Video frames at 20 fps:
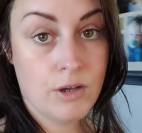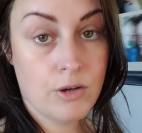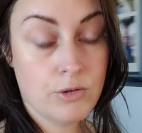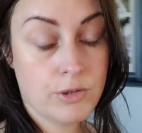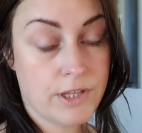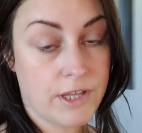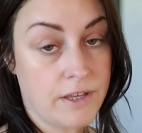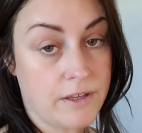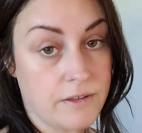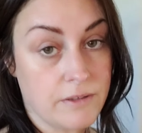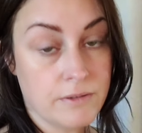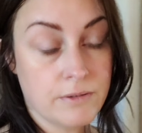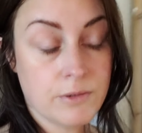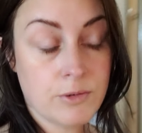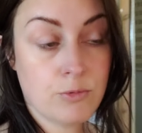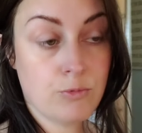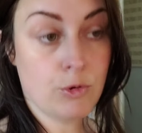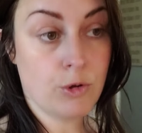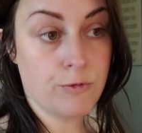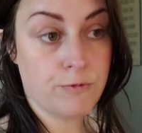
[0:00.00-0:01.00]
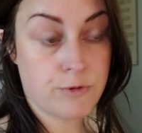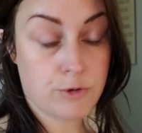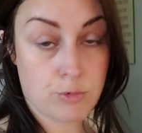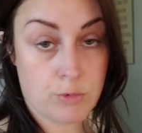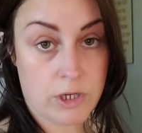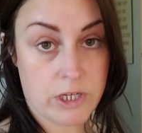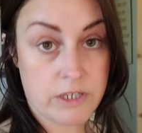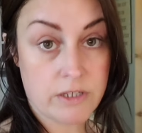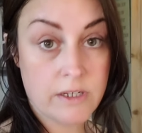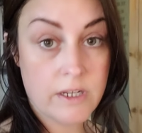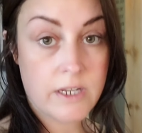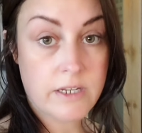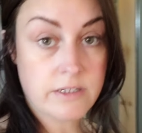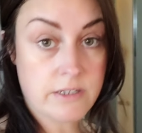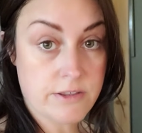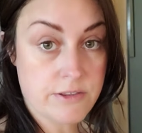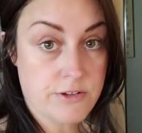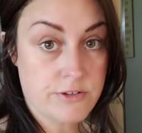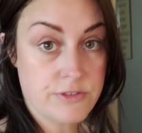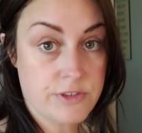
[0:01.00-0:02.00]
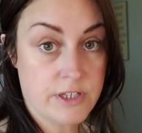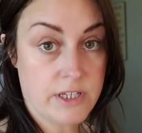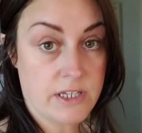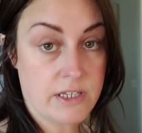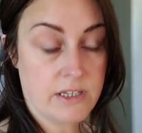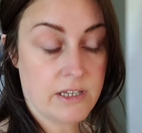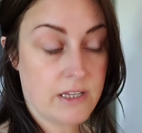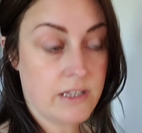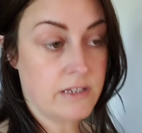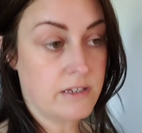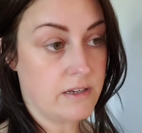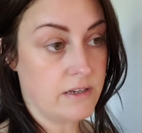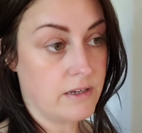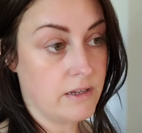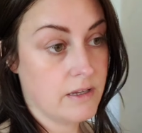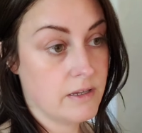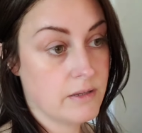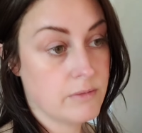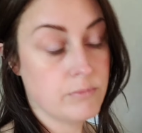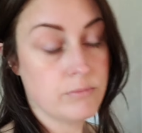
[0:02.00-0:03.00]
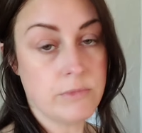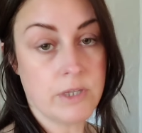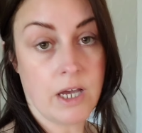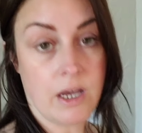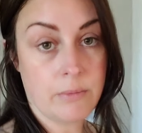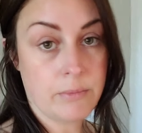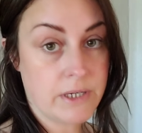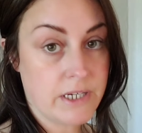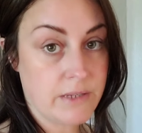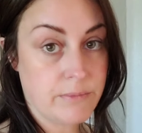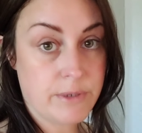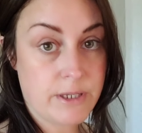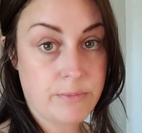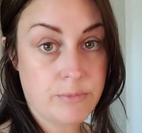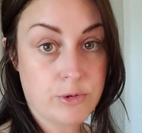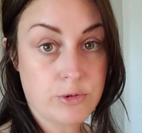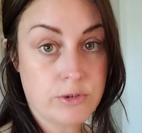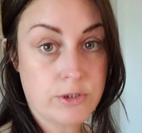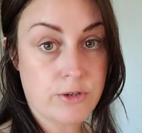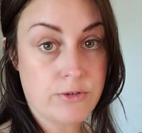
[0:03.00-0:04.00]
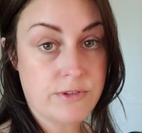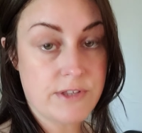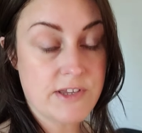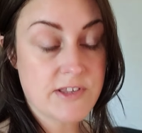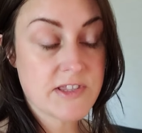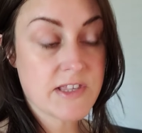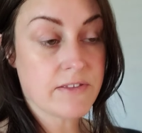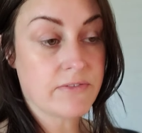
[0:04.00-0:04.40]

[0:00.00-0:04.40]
Okay, well, for one, another thing, and not many people know this